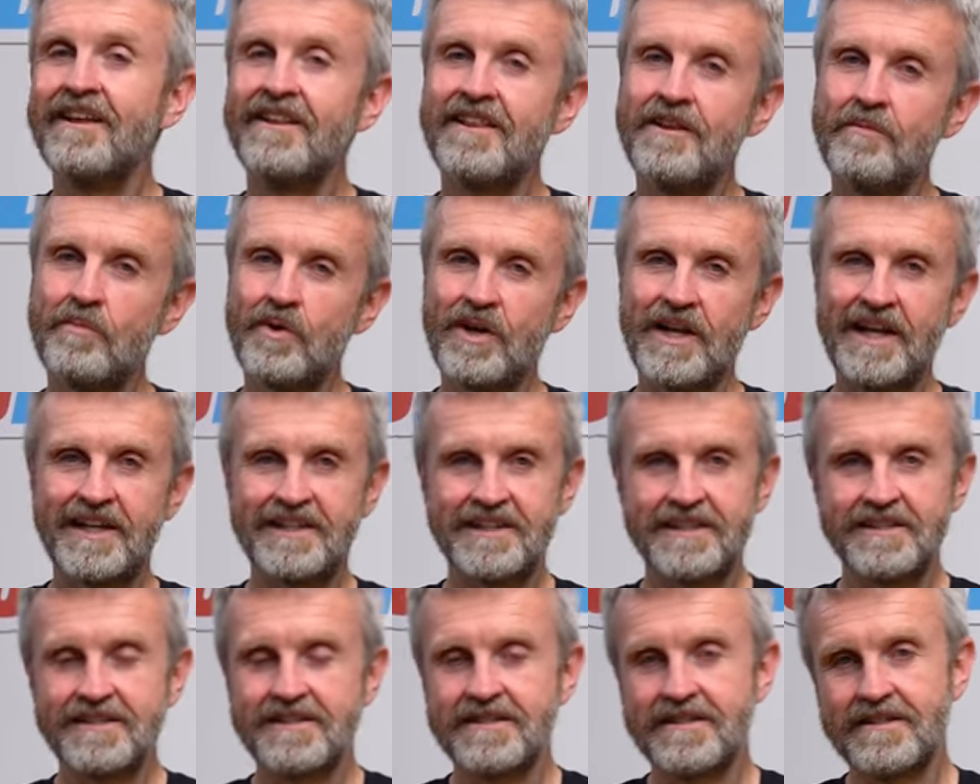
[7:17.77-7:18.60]
then we'll add
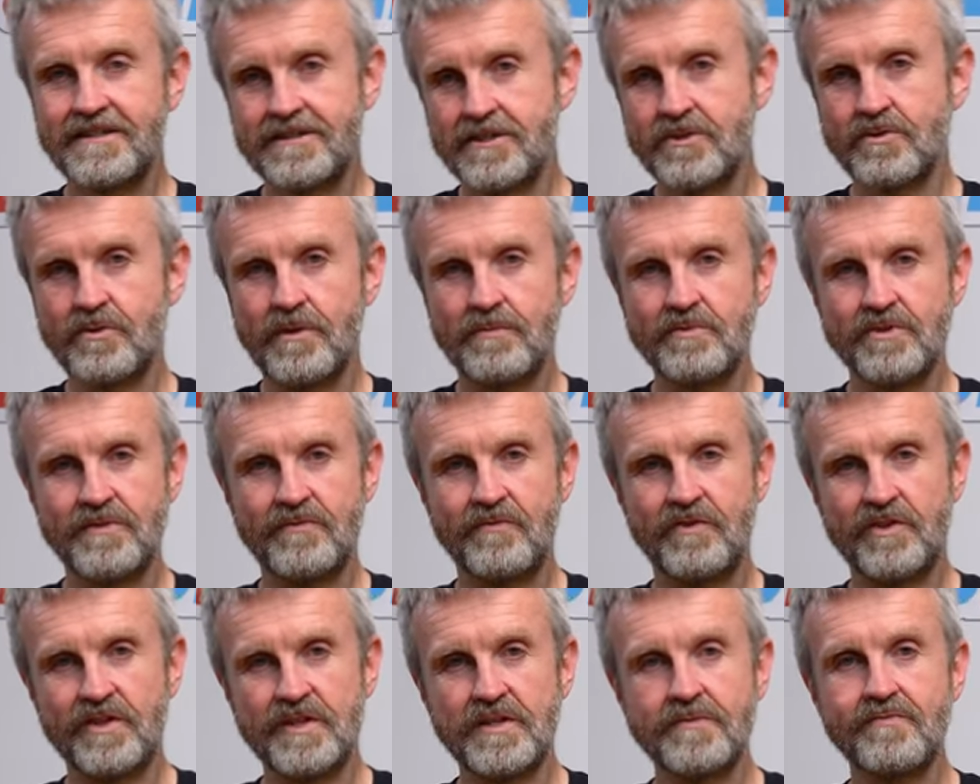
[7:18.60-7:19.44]
it to the description
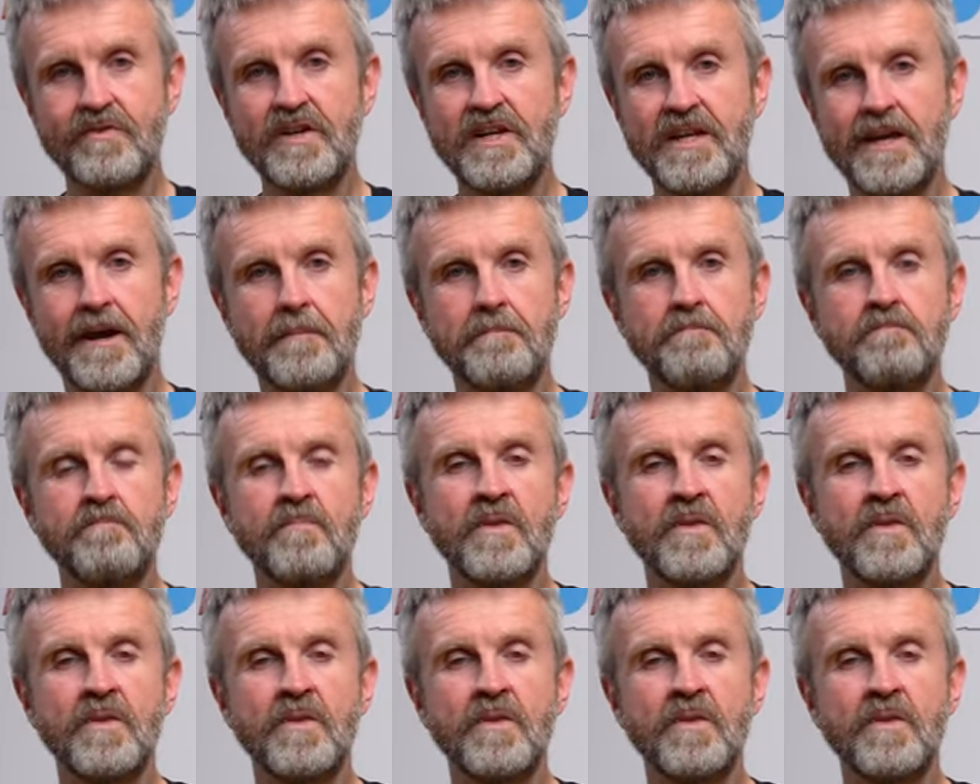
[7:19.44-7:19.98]
for this video.